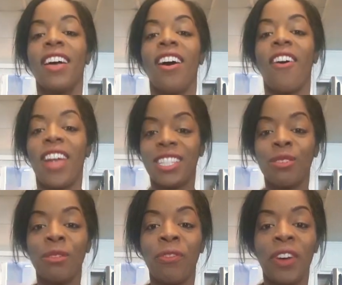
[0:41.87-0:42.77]
All right, so
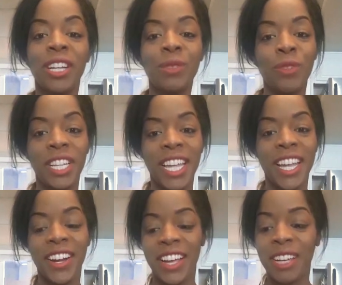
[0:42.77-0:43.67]
the first one
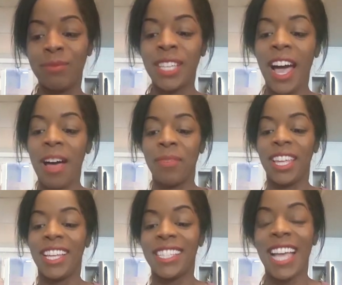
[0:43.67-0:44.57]
here up top
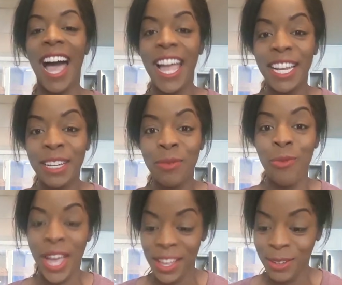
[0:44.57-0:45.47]
is Ida
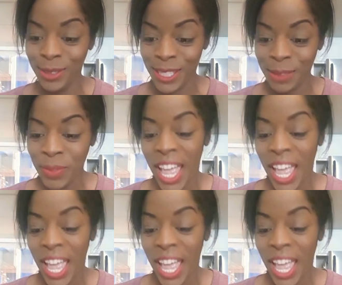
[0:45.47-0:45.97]
Wells.